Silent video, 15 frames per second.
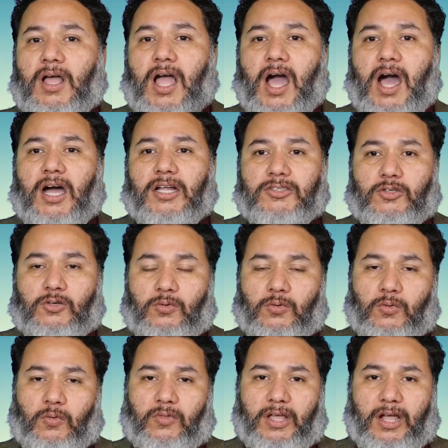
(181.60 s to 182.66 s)
will cut
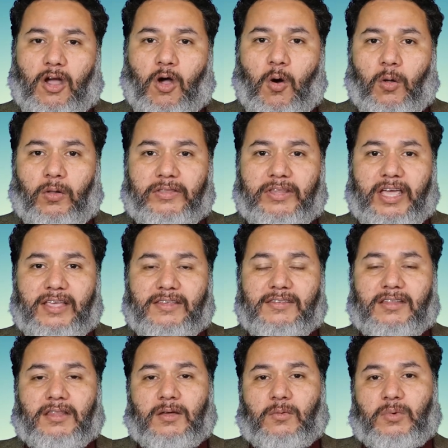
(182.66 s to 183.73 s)
through the cold
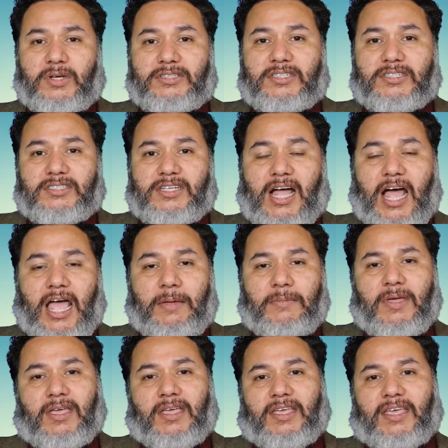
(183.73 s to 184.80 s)
days in the winter time,